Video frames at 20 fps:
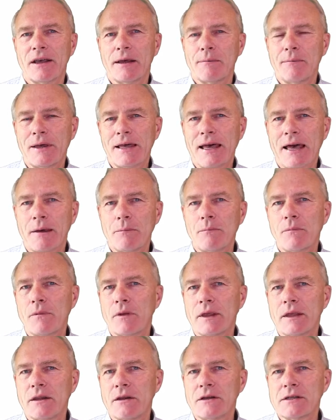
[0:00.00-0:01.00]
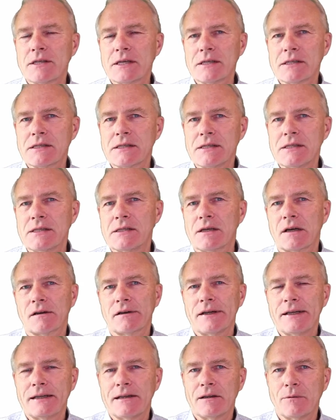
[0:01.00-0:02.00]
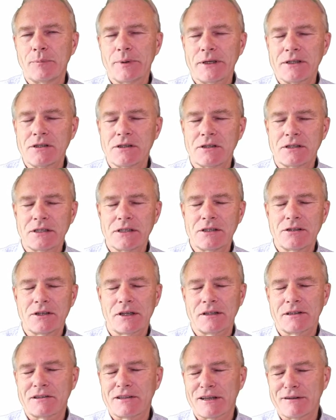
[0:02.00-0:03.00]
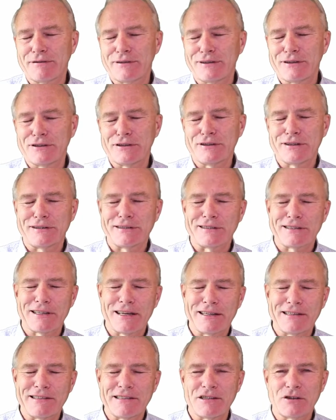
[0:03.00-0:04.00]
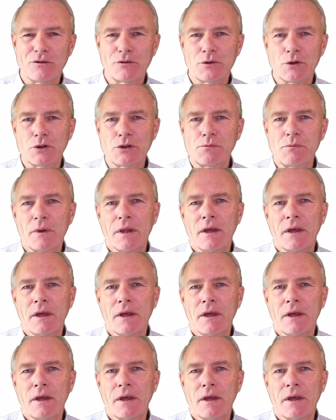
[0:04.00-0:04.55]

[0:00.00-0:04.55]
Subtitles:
became in the 60s really the PLCs, and the 70s and the 80s, of course,